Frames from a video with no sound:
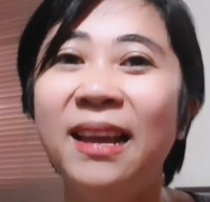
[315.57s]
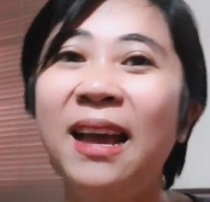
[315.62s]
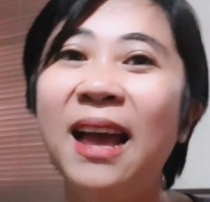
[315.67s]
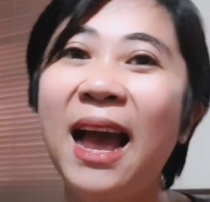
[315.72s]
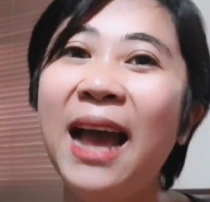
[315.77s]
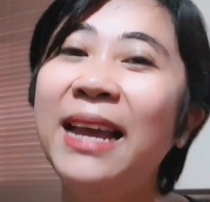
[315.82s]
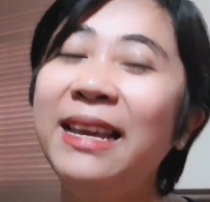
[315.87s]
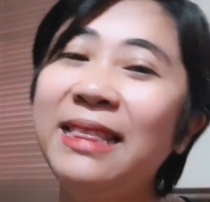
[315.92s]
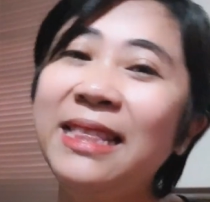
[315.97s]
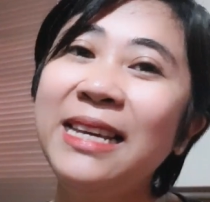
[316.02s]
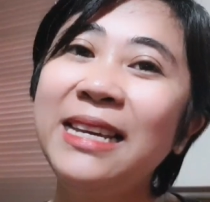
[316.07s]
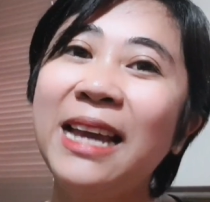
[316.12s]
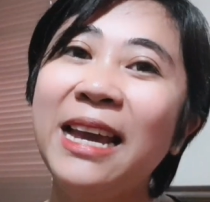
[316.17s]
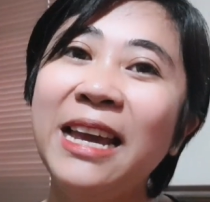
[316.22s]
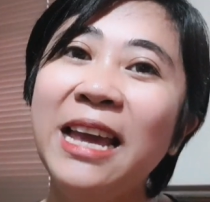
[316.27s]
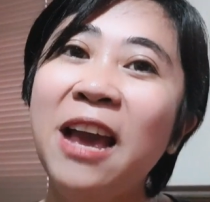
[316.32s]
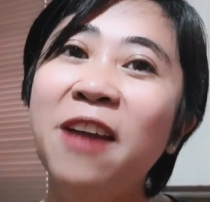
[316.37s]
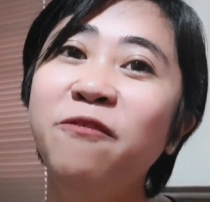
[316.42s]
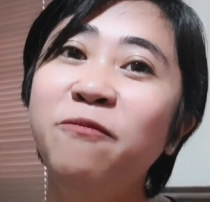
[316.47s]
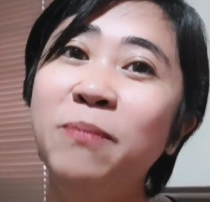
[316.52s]
I think I
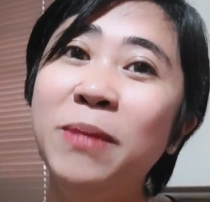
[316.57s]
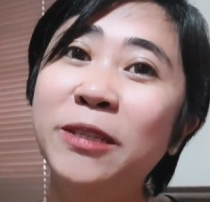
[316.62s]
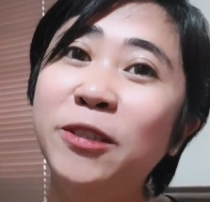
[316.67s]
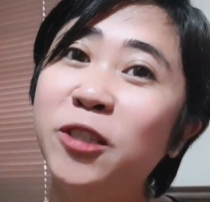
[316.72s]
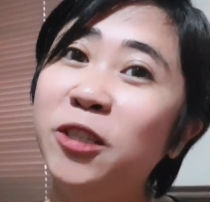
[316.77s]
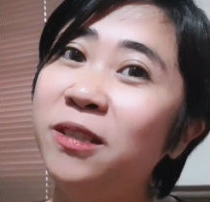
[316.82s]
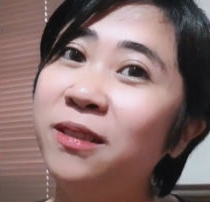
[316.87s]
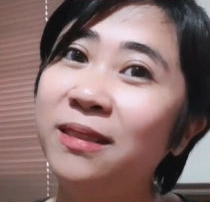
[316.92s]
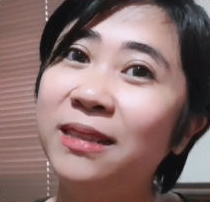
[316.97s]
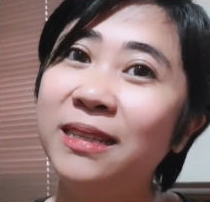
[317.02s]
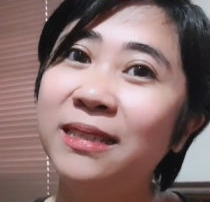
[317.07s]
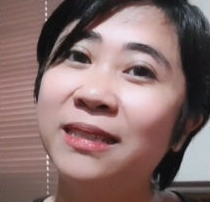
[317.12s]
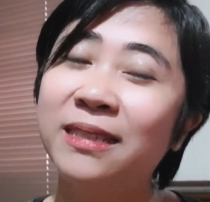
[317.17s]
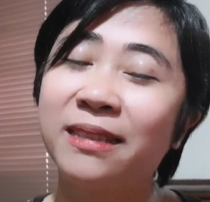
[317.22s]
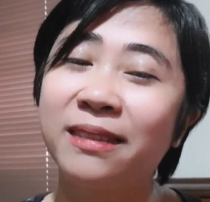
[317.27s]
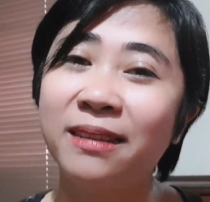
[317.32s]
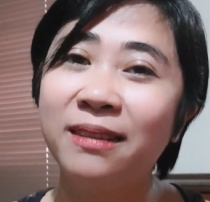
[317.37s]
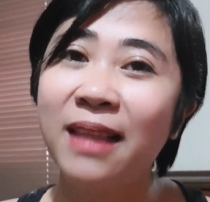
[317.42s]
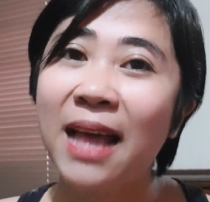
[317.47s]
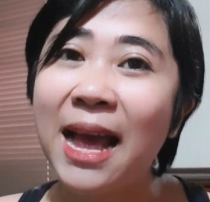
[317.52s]
have mentioned this
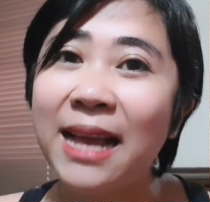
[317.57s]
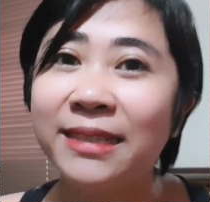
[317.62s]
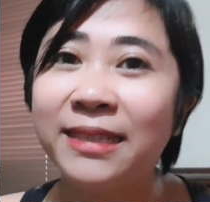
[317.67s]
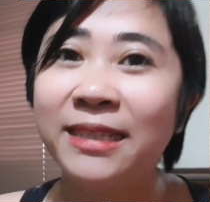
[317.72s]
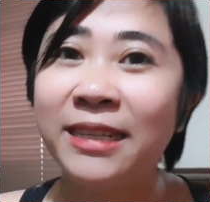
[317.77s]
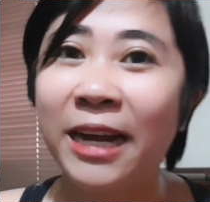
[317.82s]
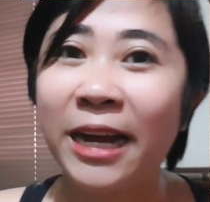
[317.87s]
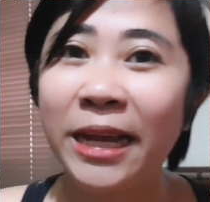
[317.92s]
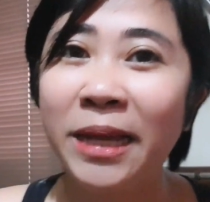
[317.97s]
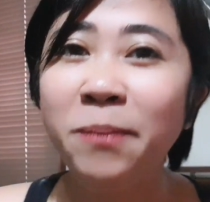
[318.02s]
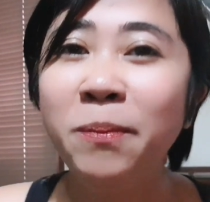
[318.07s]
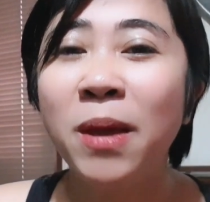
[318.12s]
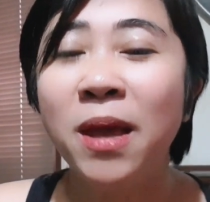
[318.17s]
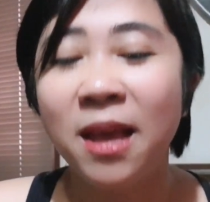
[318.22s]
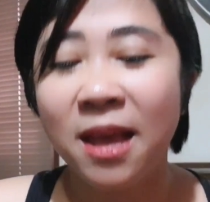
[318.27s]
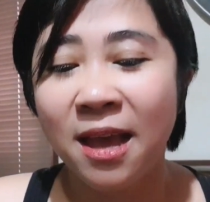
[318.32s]
the last time.